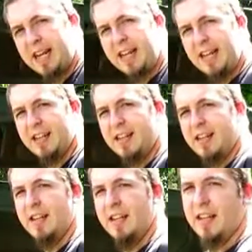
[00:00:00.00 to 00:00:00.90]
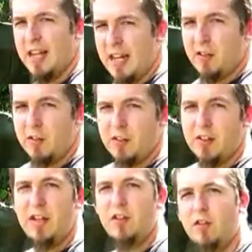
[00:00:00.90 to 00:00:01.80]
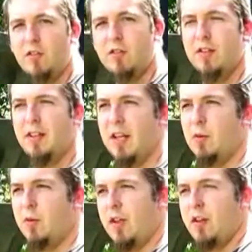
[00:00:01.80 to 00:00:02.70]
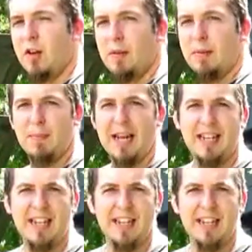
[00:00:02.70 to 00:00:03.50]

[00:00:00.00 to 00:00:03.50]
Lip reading: in, I noticed an issue. It was not dropping back in.